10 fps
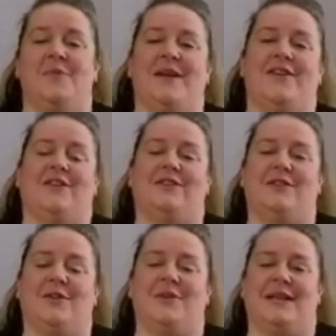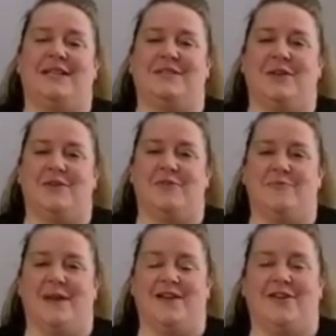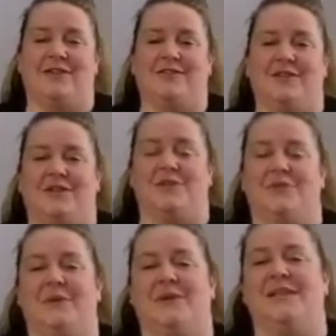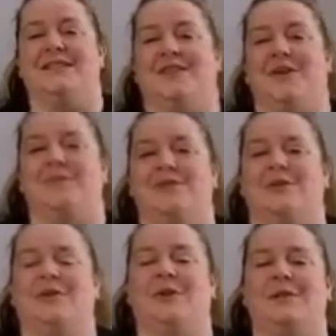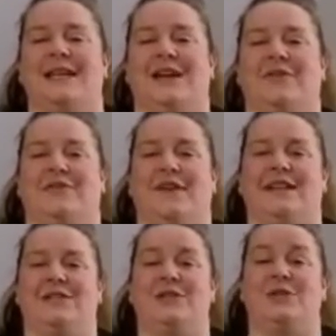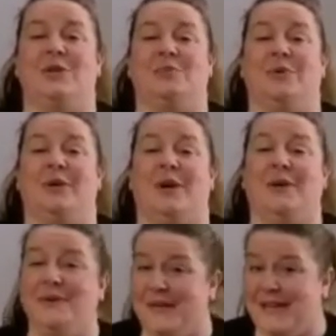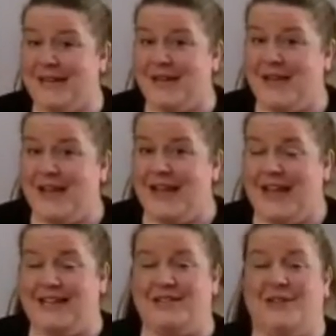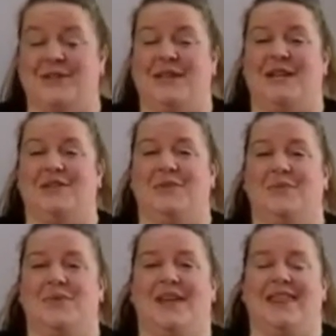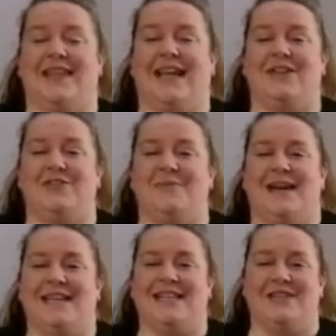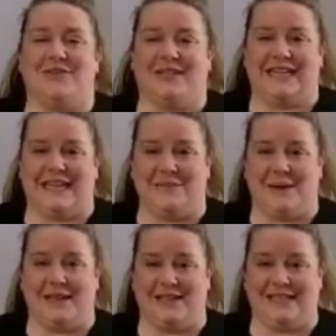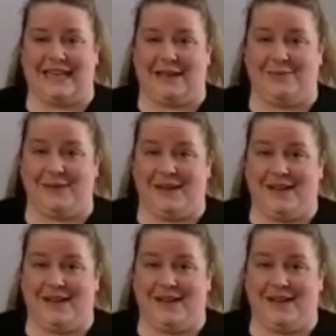We are so glad to have been asked to contribute this time to Lockdown Fest 2.0 in association with the Caterham and District Independent Team.